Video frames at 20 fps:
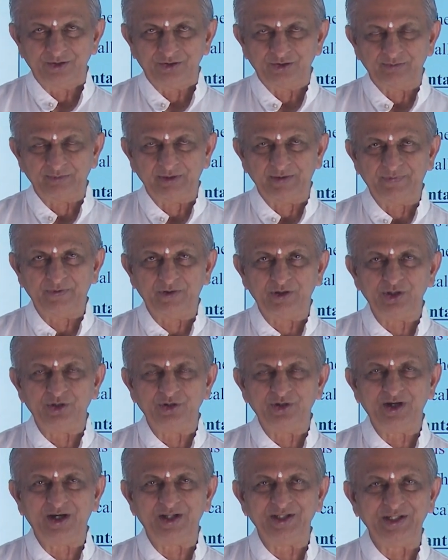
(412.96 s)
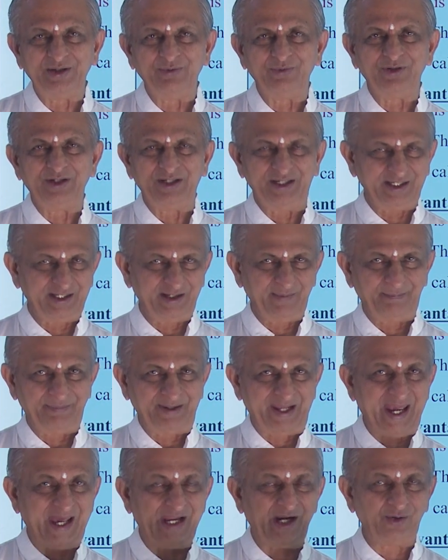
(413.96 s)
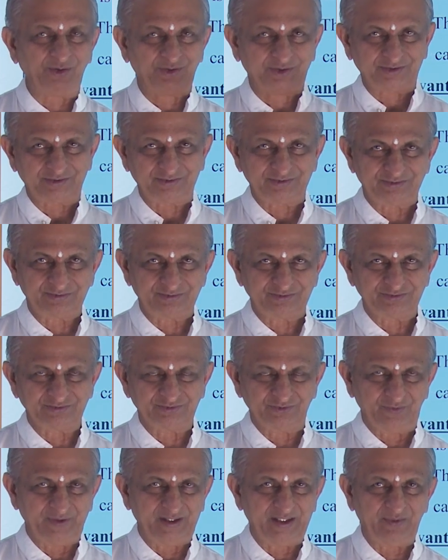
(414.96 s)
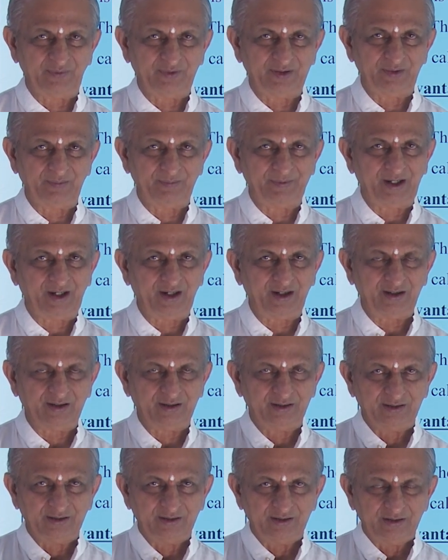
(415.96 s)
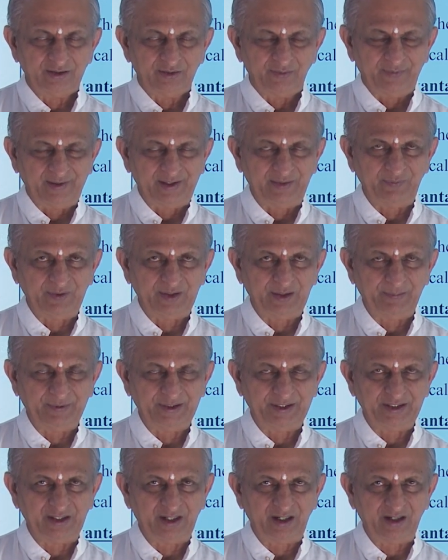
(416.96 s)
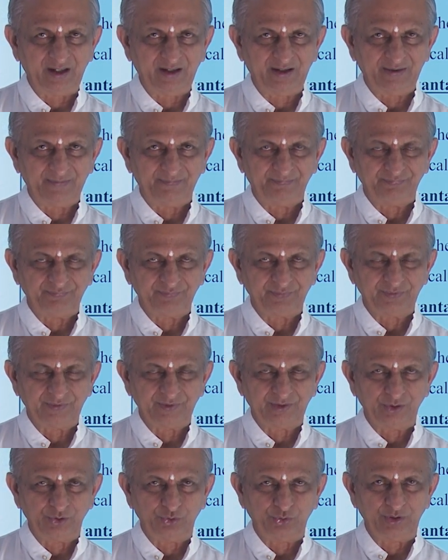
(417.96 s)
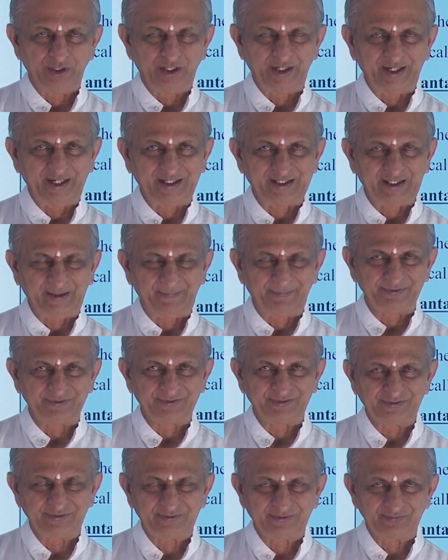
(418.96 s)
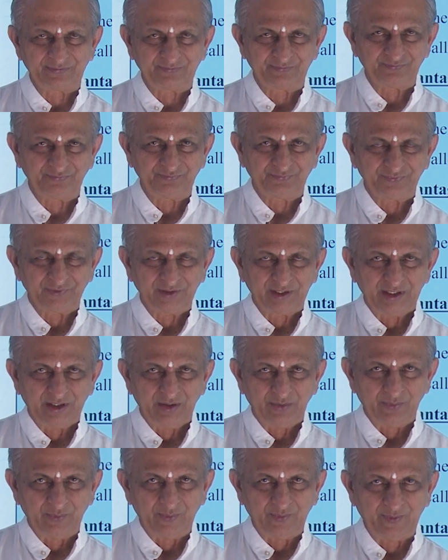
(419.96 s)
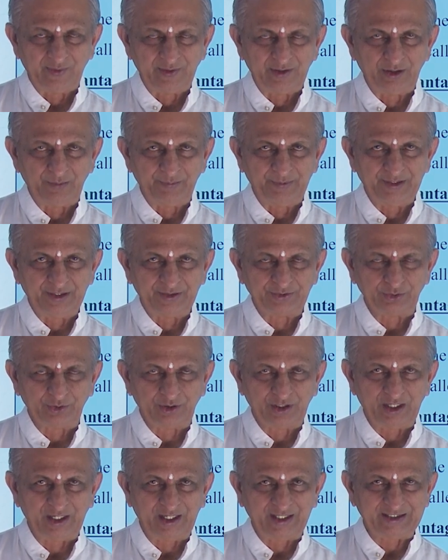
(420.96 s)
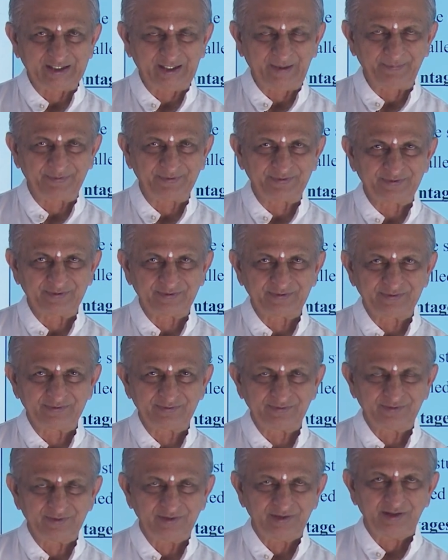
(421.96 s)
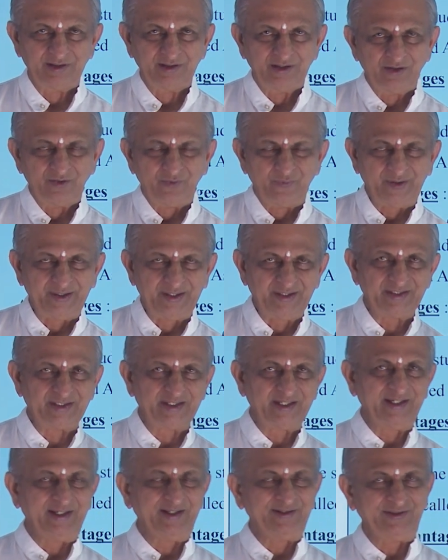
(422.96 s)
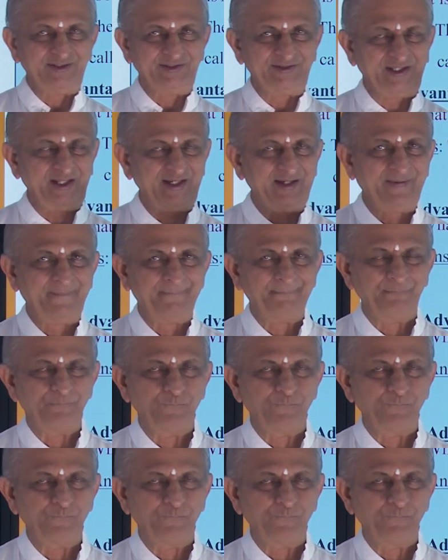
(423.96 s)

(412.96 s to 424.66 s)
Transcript: So before Yugadi only they plan out when will the when will be the lunar eclipse, when will be the solar eclipse, when is the rainy season,